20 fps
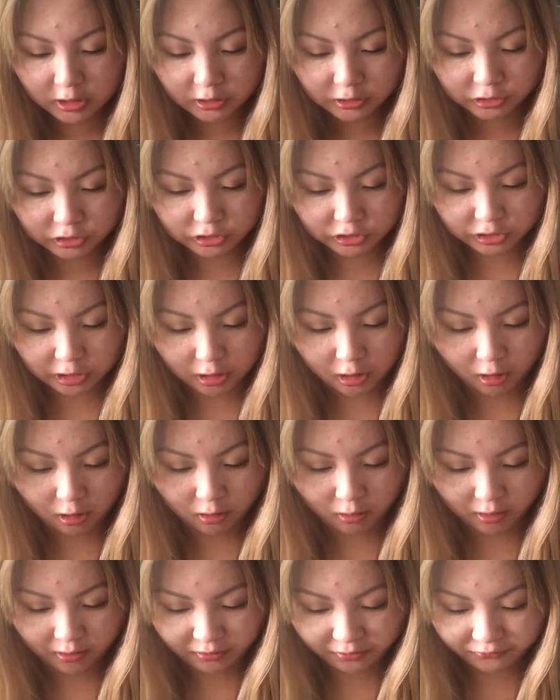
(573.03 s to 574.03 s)

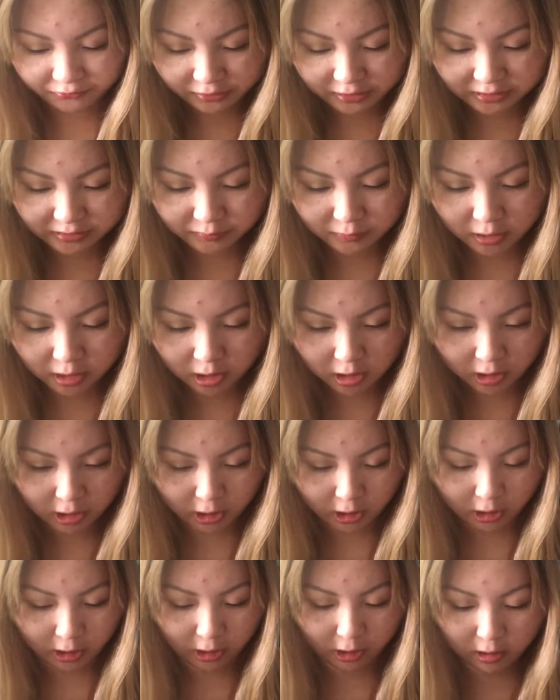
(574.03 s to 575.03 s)
So the first one
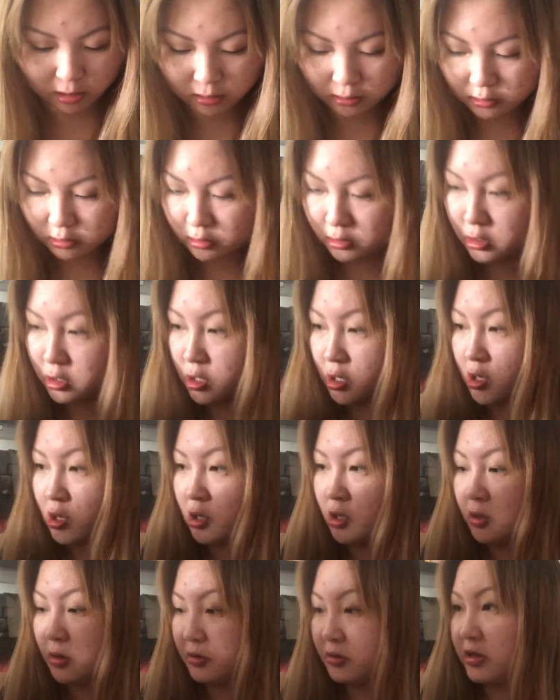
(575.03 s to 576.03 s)
here,
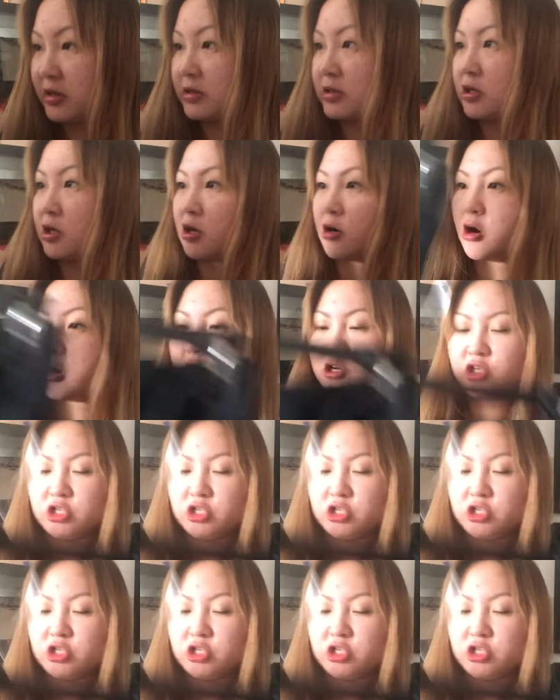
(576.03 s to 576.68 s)
these here are